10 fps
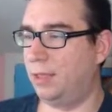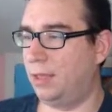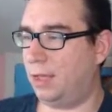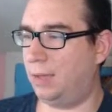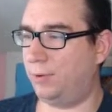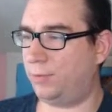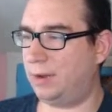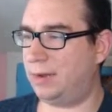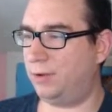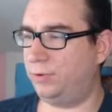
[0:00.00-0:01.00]
But
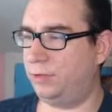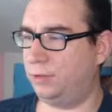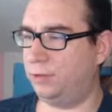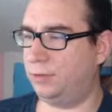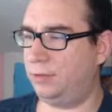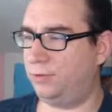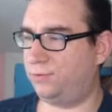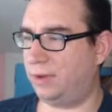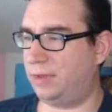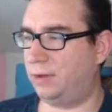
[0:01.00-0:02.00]
right now,
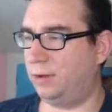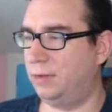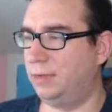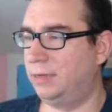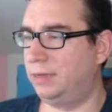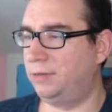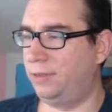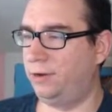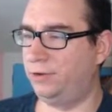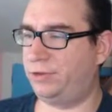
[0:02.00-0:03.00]
he's right here. His
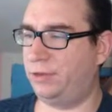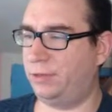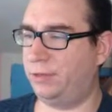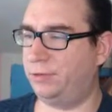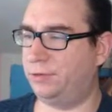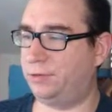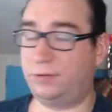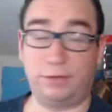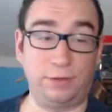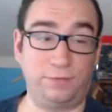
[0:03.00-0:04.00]
leader skill is
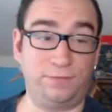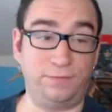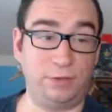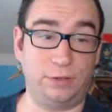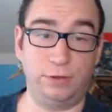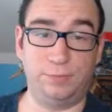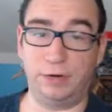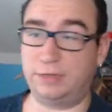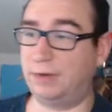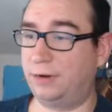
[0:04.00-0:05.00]
still good,
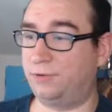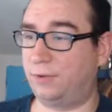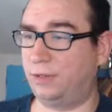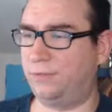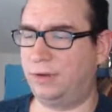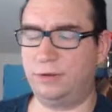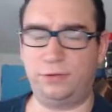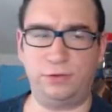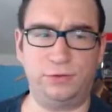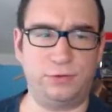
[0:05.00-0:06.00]
but it's not as relevant
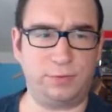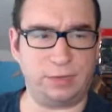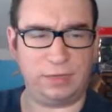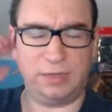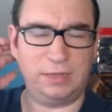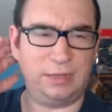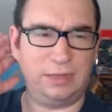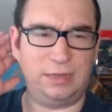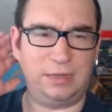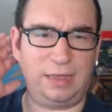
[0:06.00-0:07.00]
as it used to be.
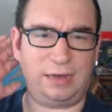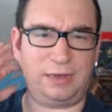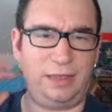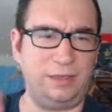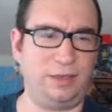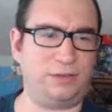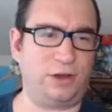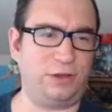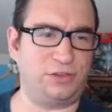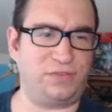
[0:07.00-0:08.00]
A
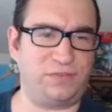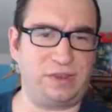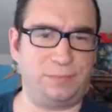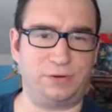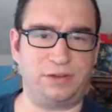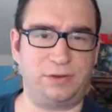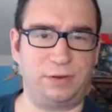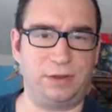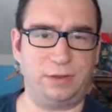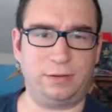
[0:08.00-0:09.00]
Stark is 15%,
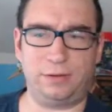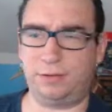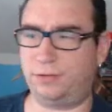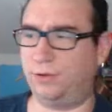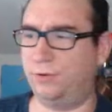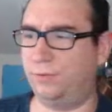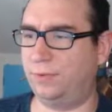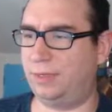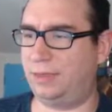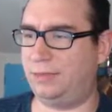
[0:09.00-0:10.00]
right? So
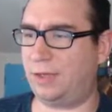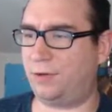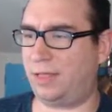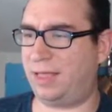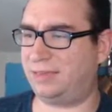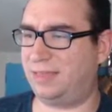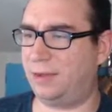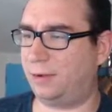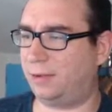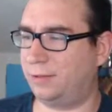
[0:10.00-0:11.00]
he's outclassed
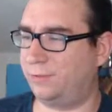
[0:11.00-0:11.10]
there.